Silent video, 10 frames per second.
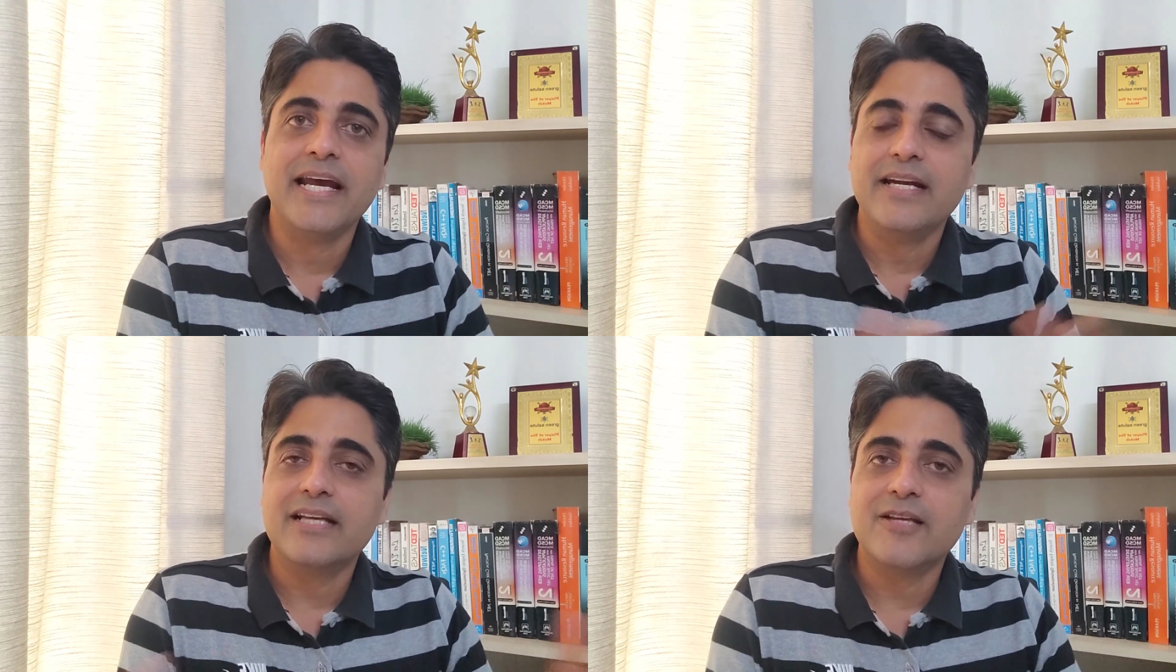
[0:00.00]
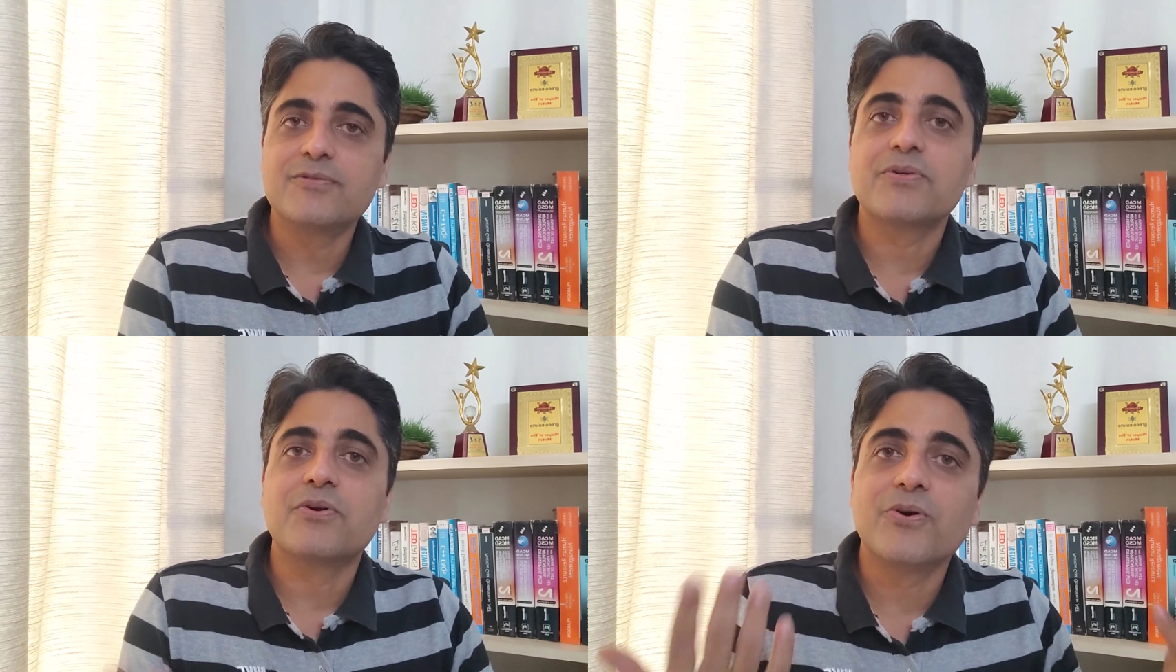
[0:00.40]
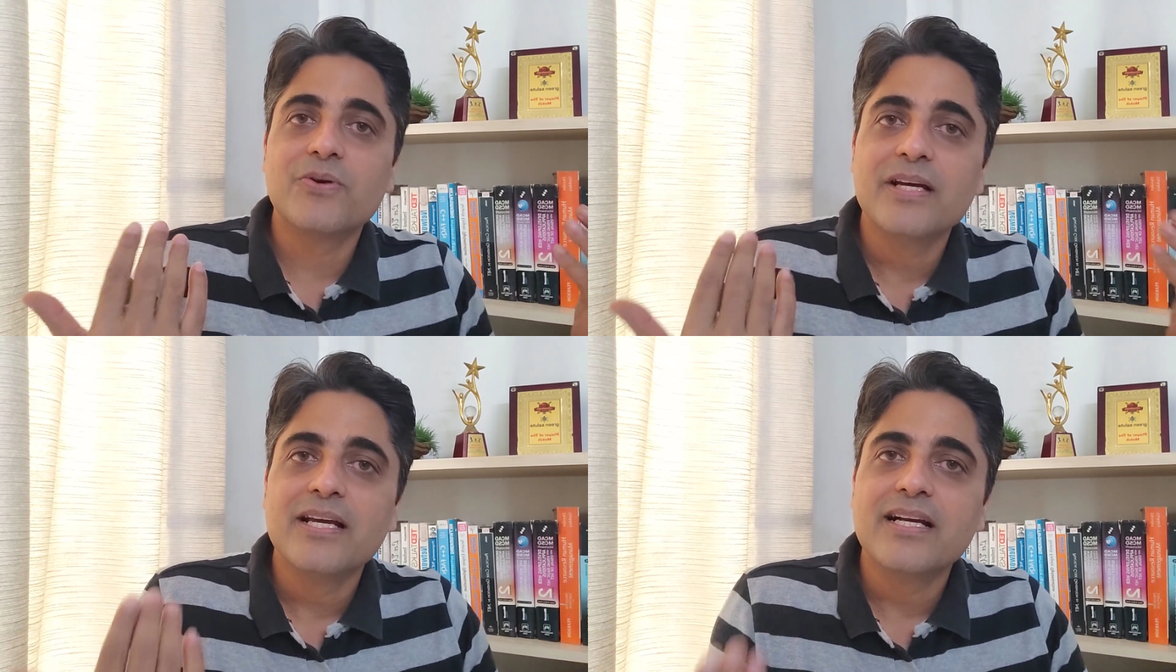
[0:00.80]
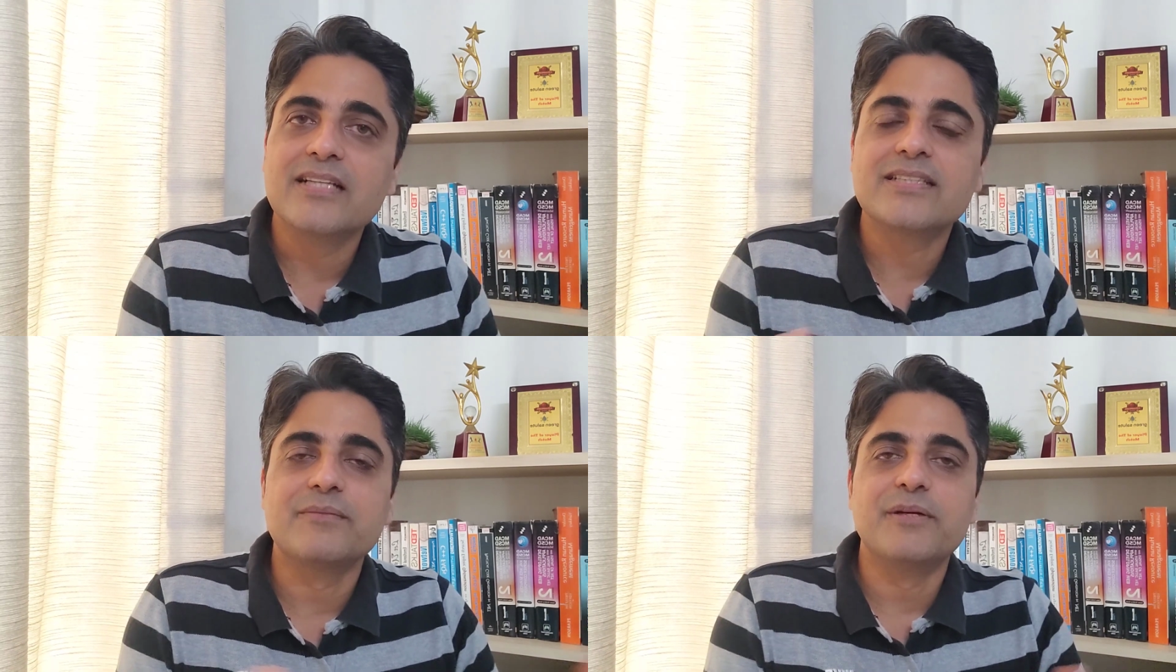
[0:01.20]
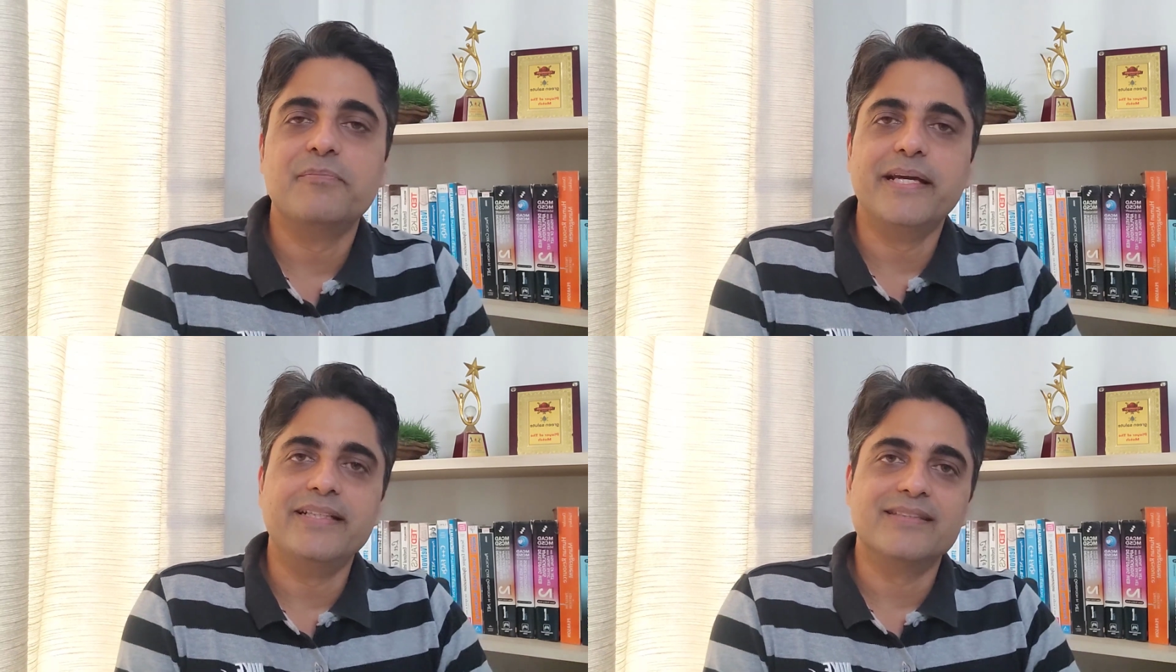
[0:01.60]
It helps grow customer
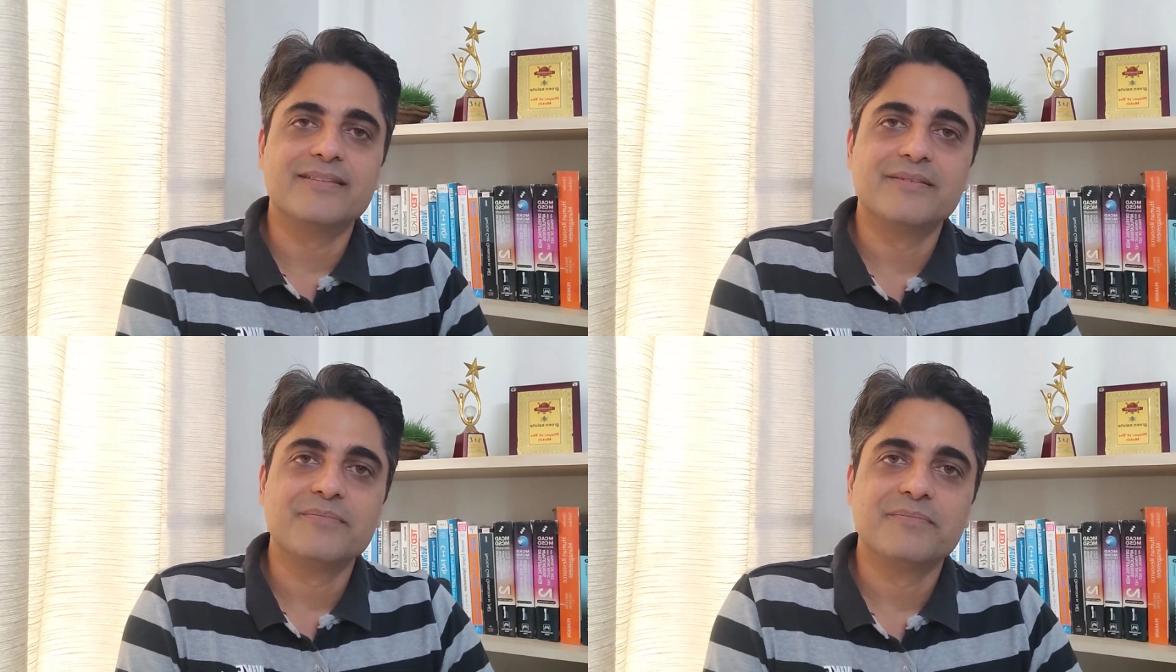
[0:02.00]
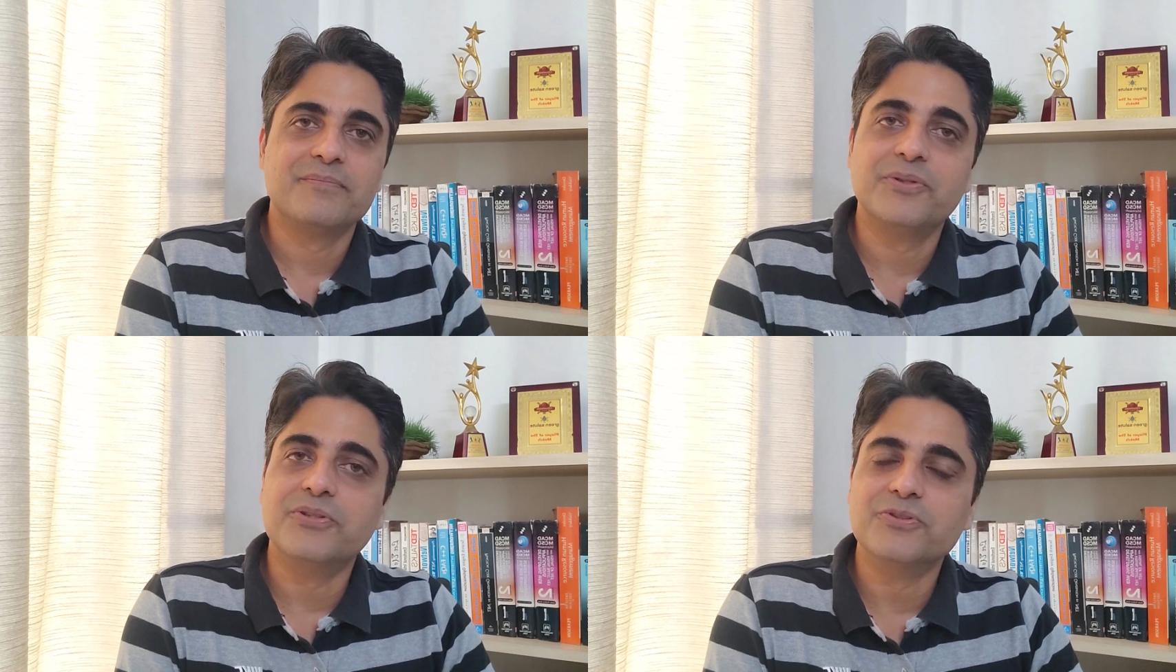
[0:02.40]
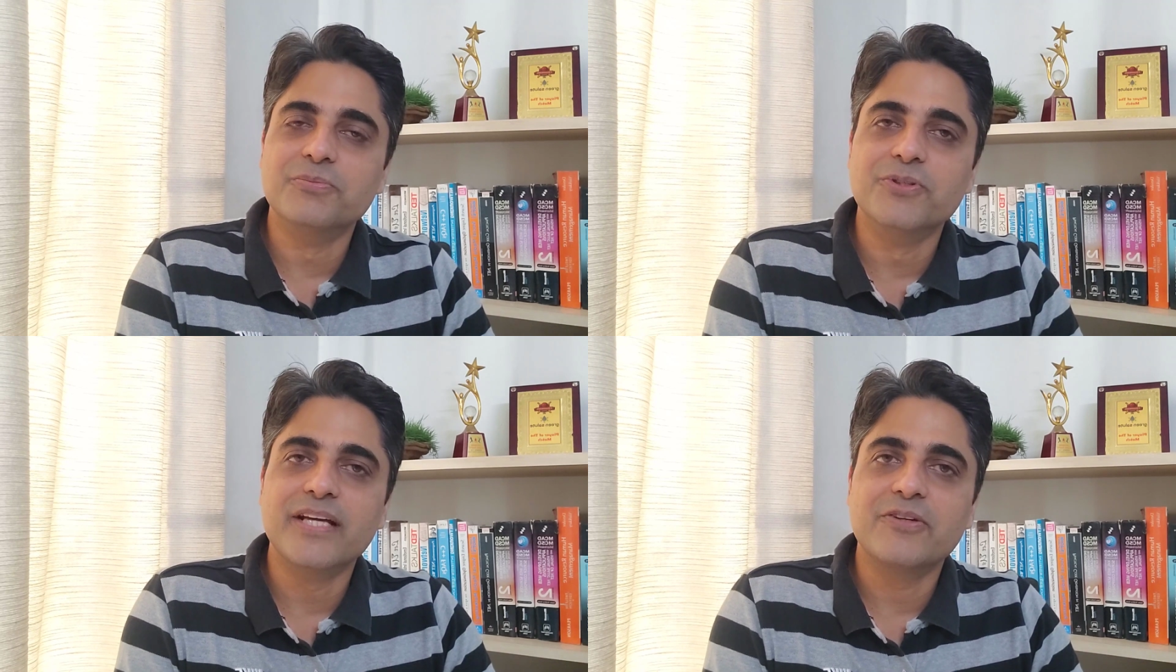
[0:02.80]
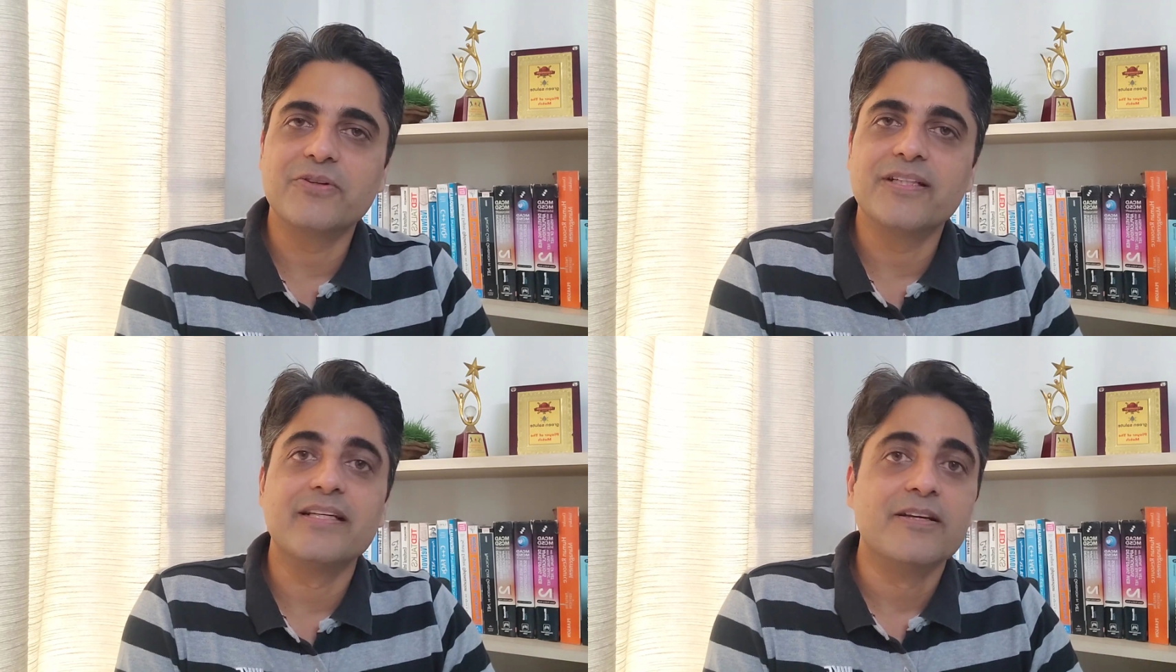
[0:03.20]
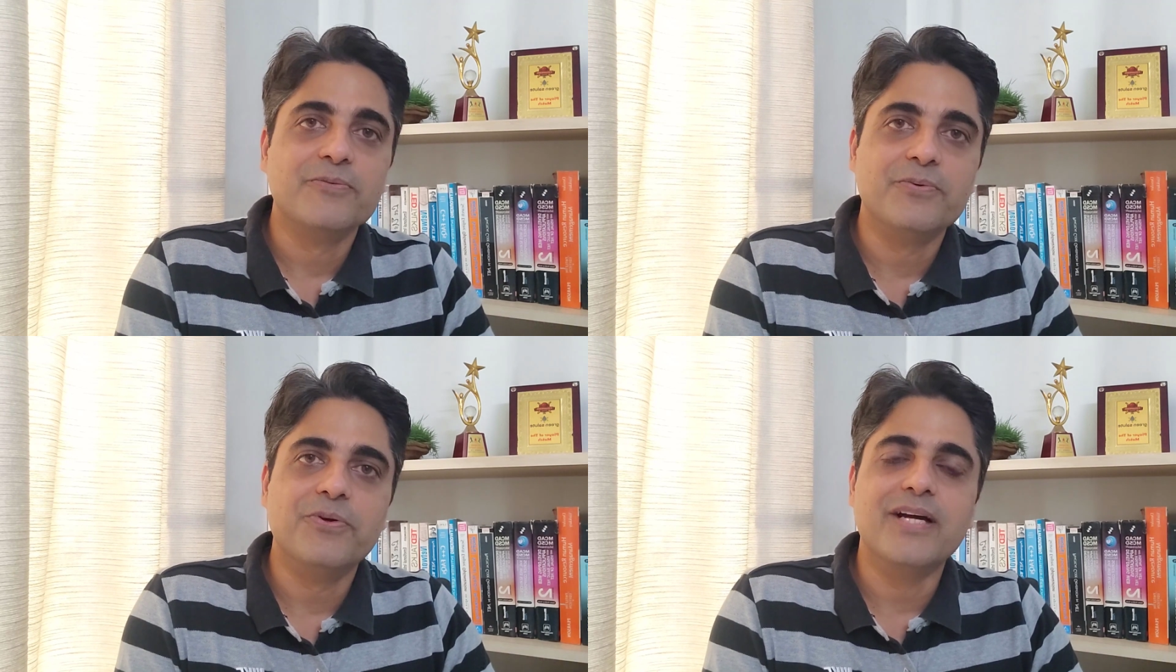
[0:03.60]
base, produce more accurate
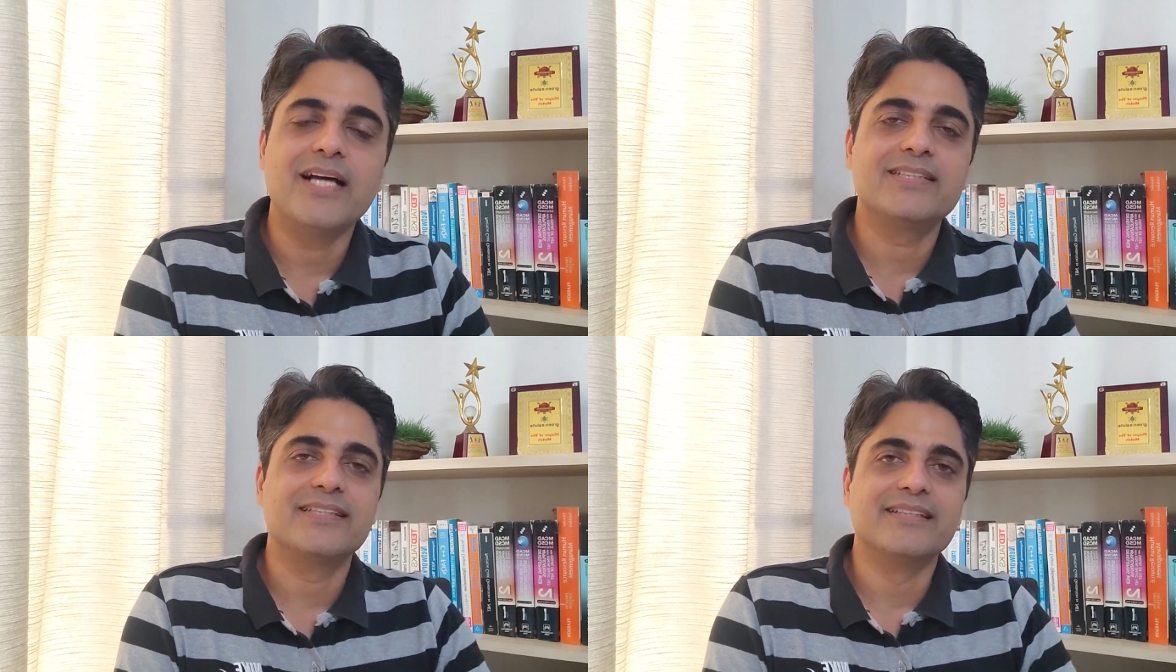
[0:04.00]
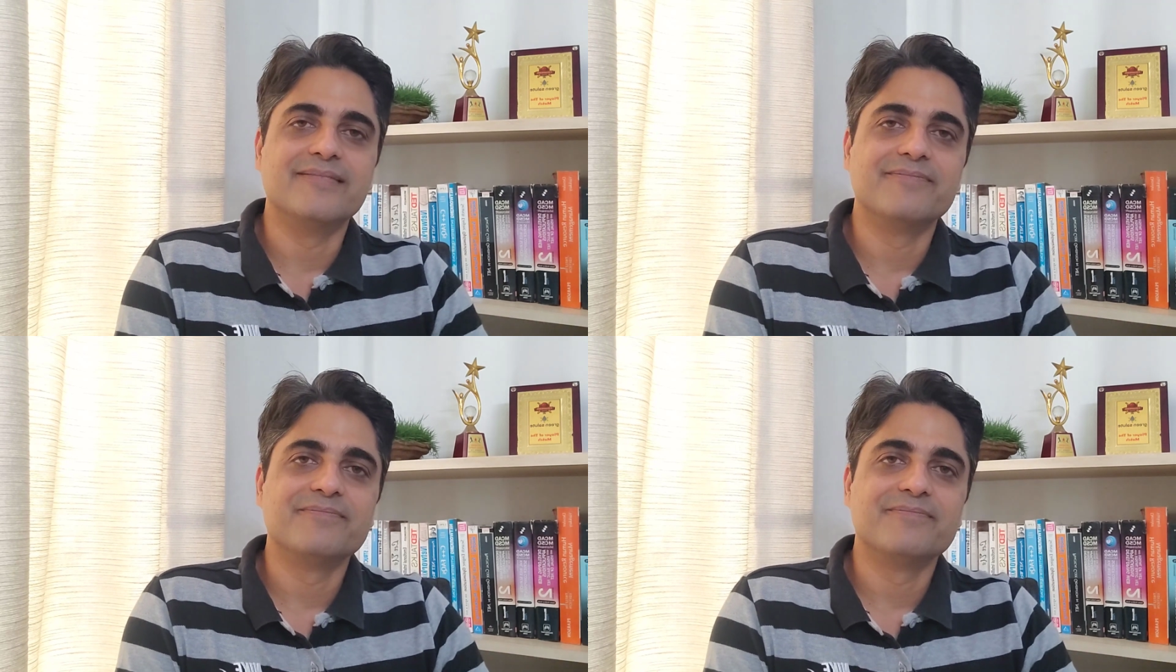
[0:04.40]
forecasting,